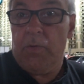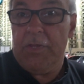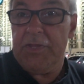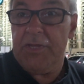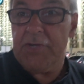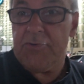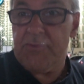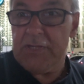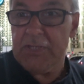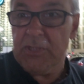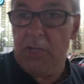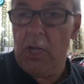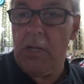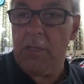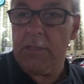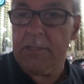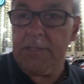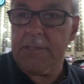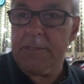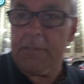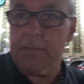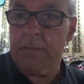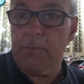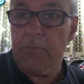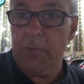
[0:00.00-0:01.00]

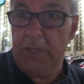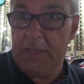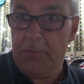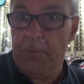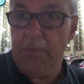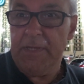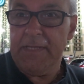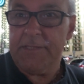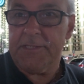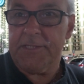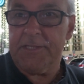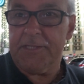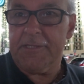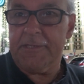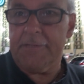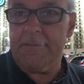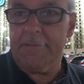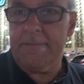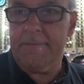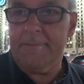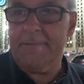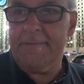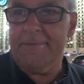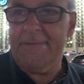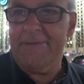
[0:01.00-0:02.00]
results, with wins
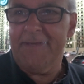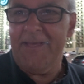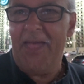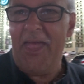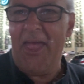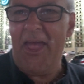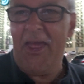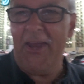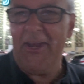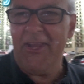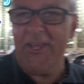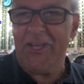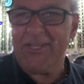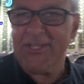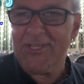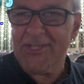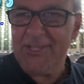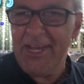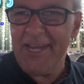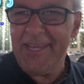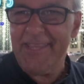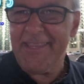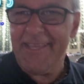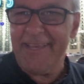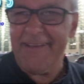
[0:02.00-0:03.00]
and
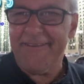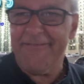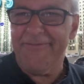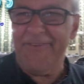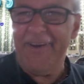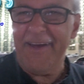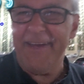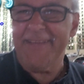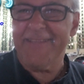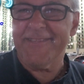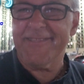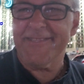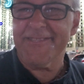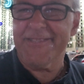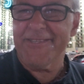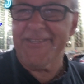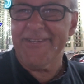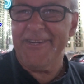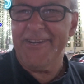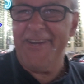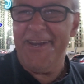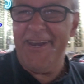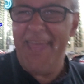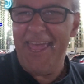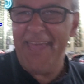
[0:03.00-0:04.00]
exciting fights.
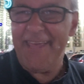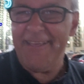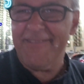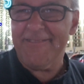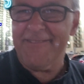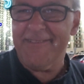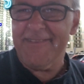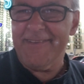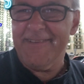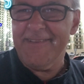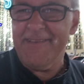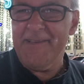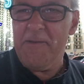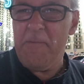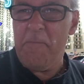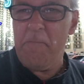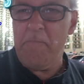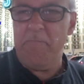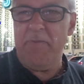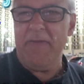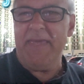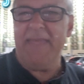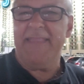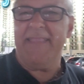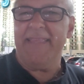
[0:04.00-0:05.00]
Nate
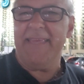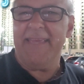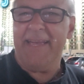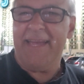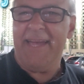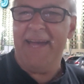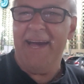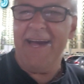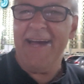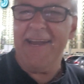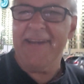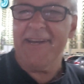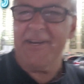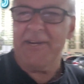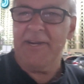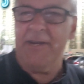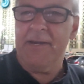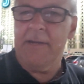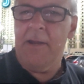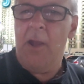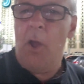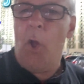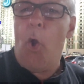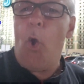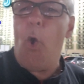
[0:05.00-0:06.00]
beating Conor
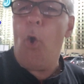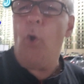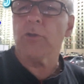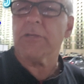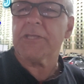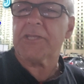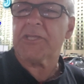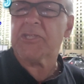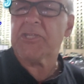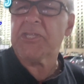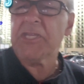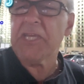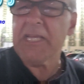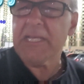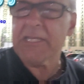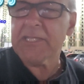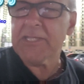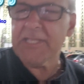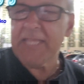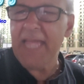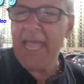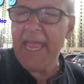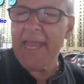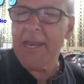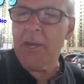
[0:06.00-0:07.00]
on
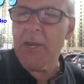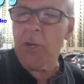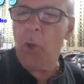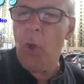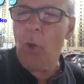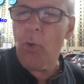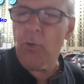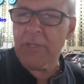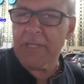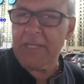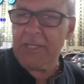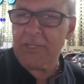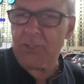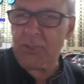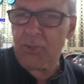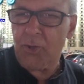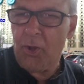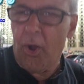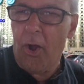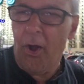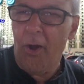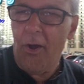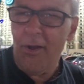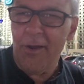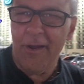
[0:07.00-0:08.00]
6-day notice
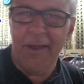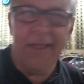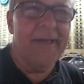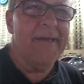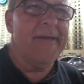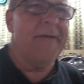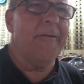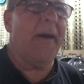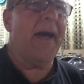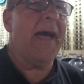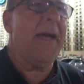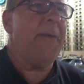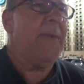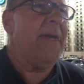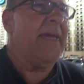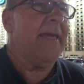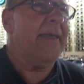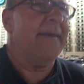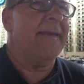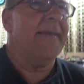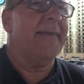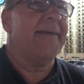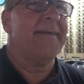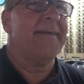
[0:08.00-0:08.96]
call. I mean,